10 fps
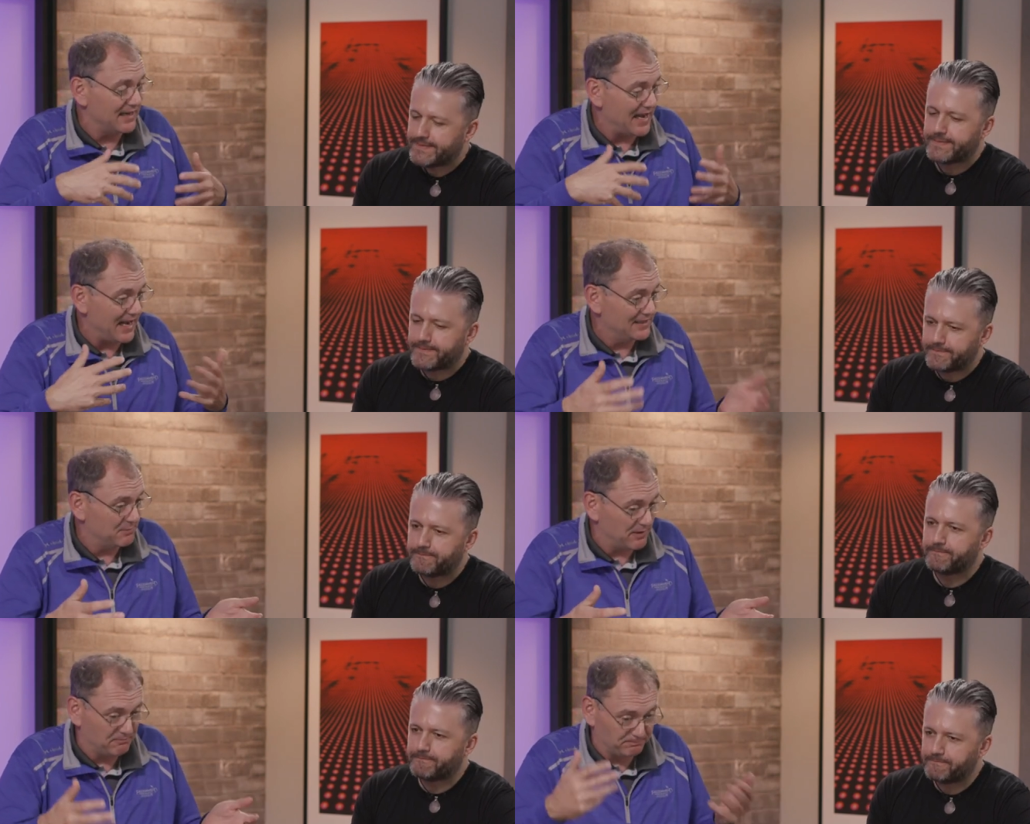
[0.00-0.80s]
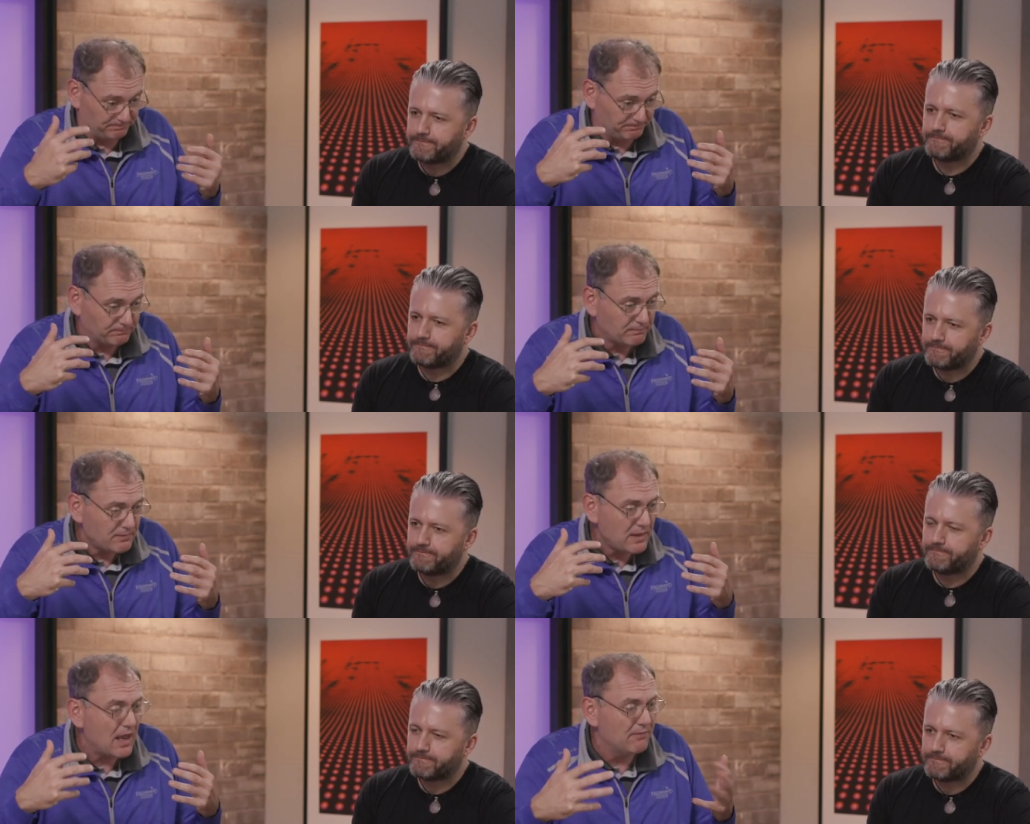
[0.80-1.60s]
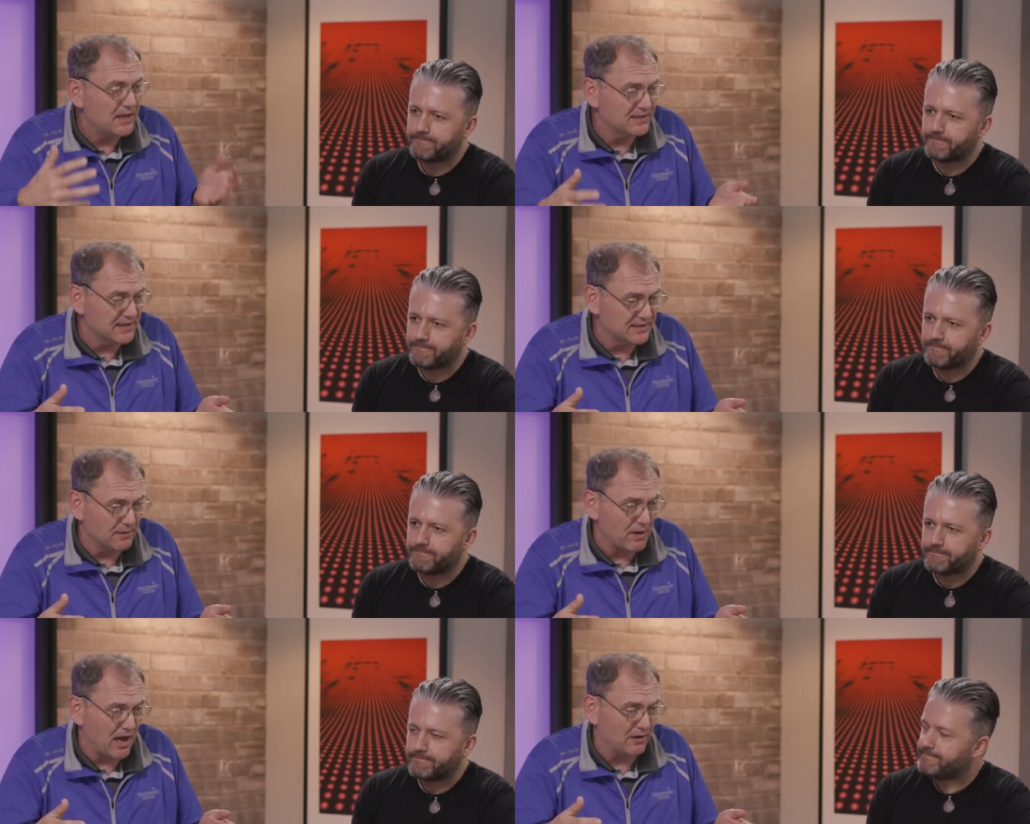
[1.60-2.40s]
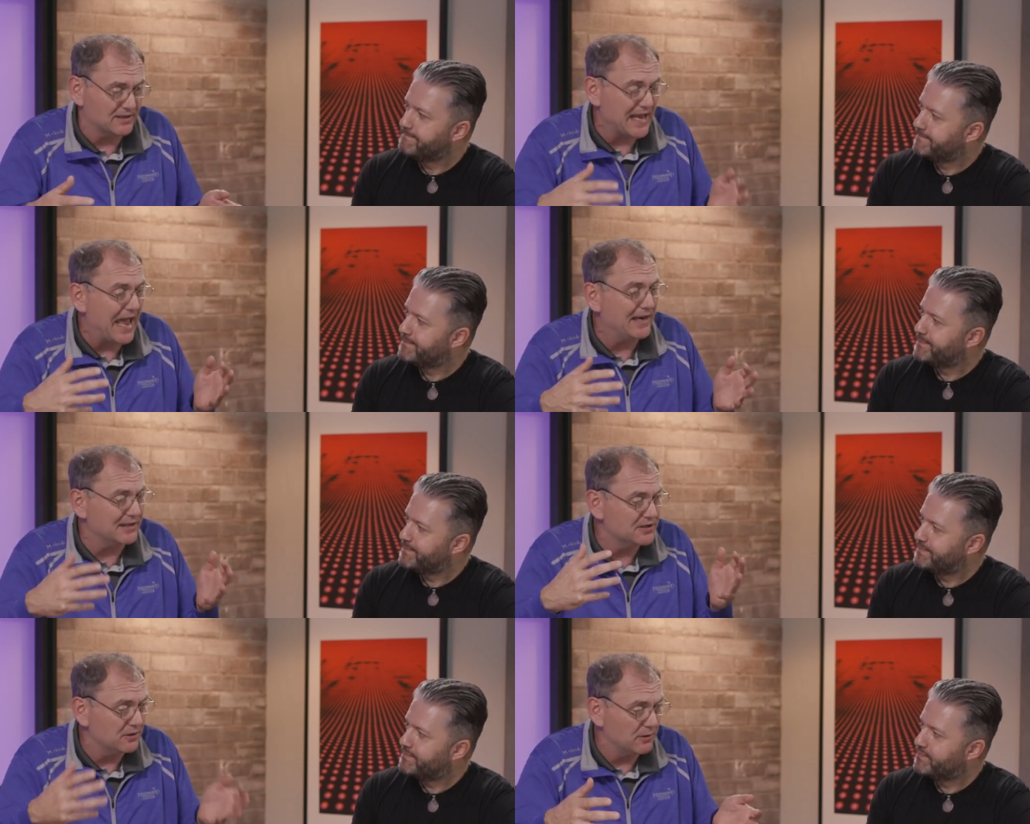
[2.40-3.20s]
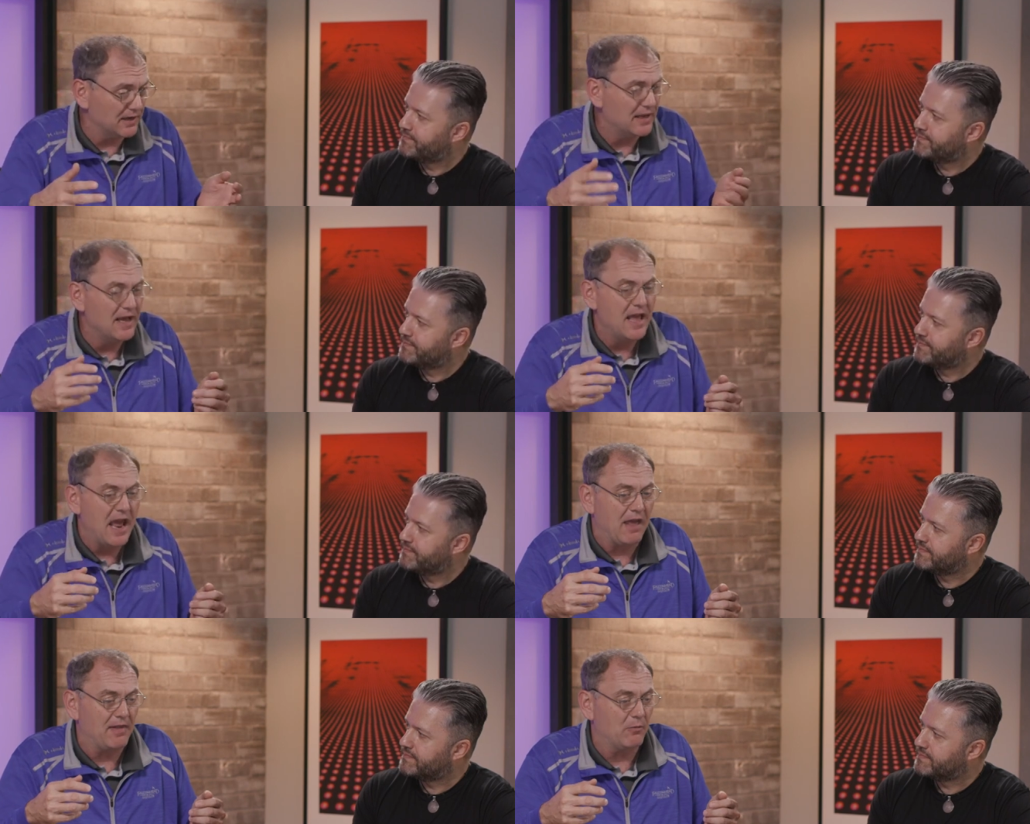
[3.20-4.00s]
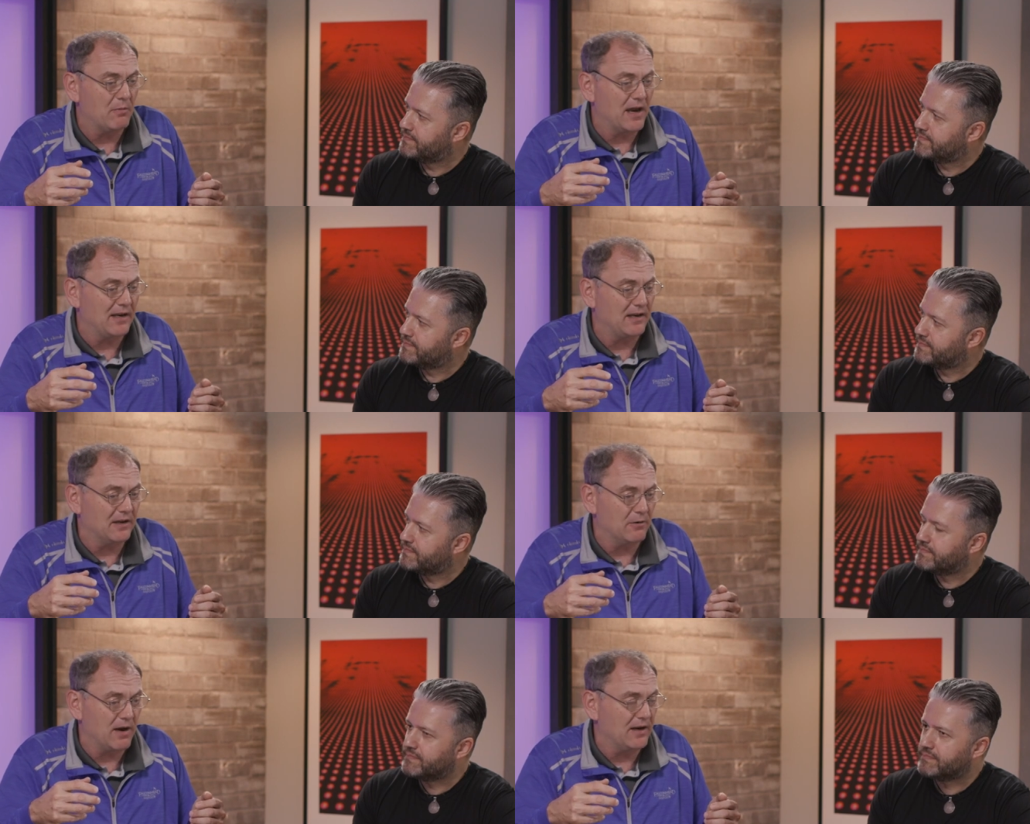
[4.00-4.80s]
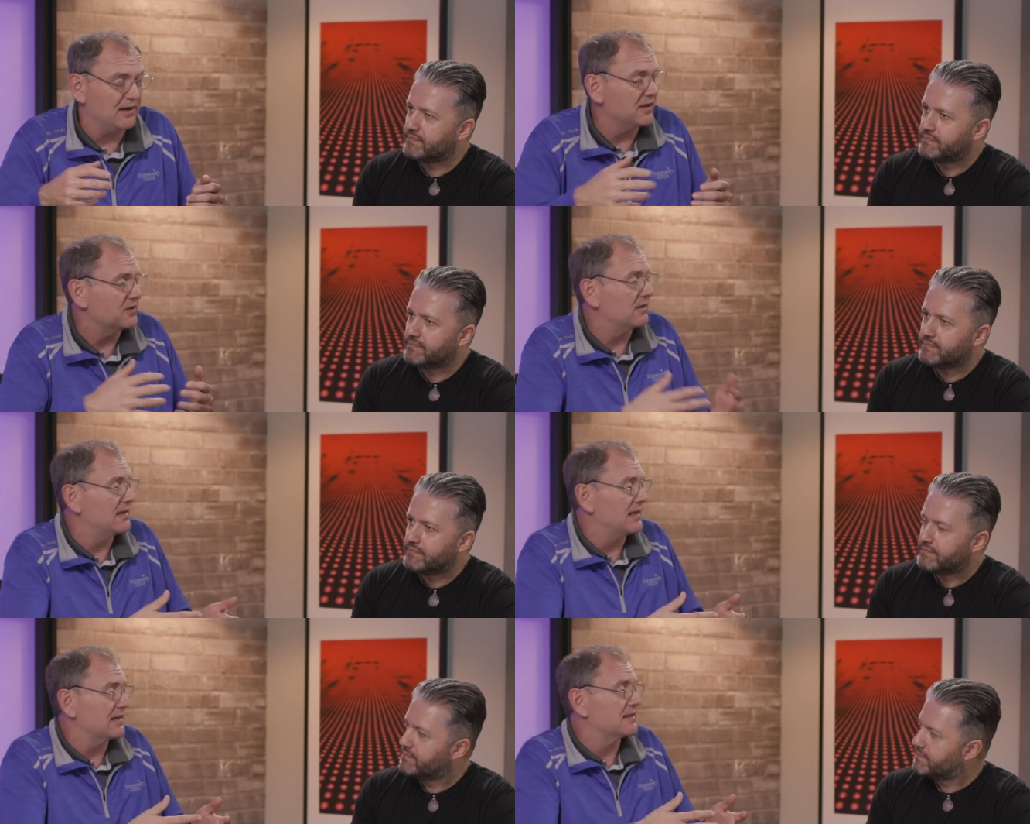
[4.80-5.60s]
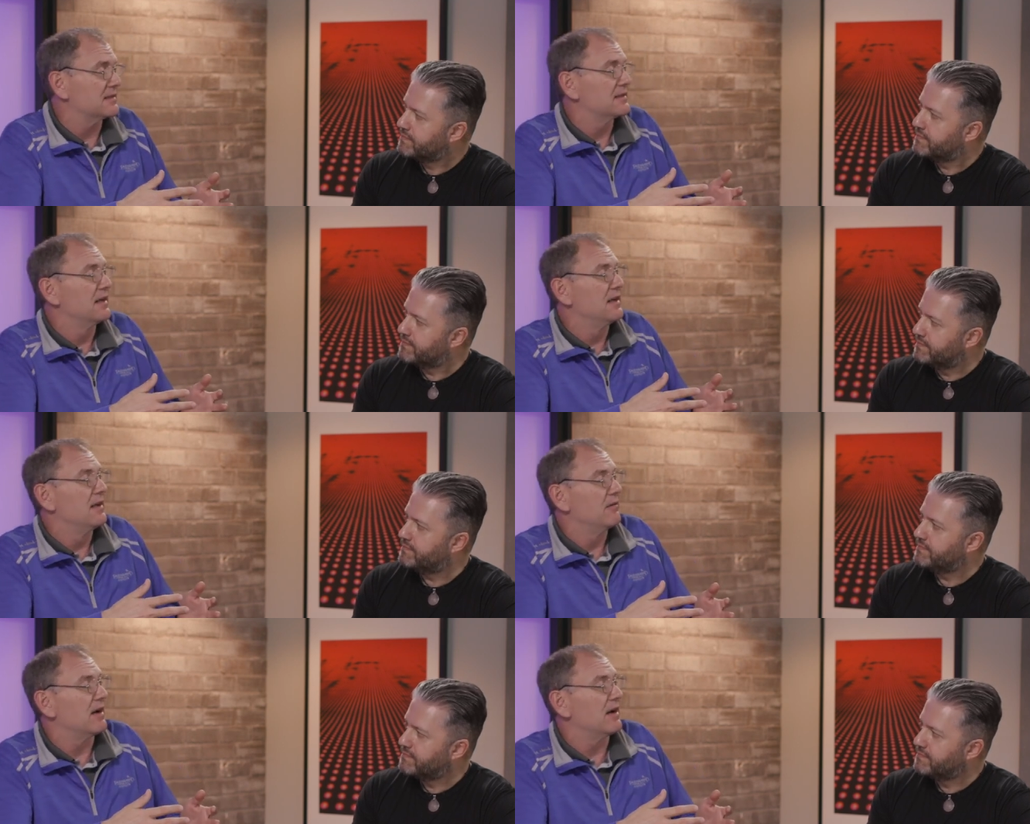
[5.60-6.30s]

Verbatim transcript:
Speaker 1: enhancement of the existing model it's adding to it and then we might need to create additional indexes mm-hmm.